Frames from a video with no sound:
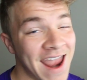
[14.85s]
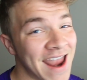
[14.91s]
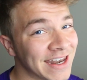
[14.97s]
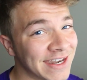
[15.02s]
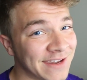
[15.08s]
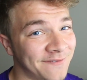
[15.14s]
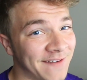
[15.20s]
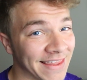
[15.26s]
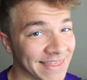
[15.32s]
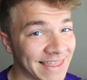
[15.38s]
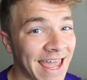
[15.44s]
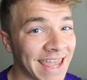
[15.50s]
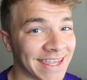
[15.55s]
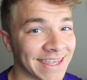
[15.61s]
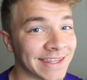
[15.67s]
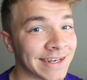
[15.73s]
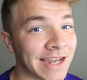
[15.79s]
And if I
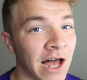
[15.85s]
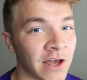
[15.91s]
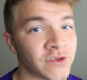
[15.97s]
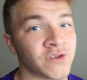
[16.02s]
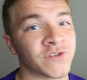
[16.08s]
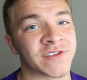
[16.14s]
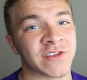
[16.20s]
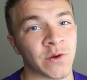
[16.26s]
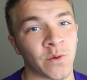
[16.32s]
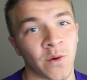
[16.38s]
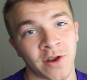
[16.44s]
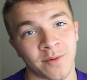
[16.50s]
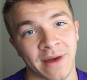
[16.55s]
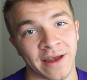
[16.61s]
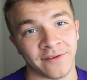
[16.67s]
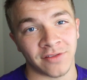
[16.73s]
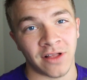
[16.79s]
like it, I'll use it in one
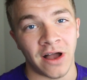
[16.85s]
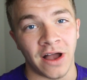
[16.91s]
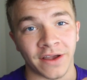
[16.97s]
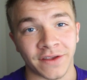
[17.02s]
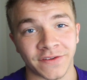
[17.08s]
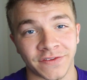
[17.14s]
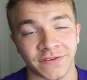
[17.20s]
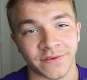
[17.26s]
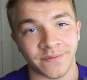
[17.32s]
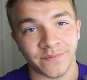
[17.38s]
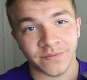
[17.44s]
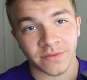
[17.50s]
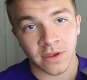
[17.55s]
of my vlogs.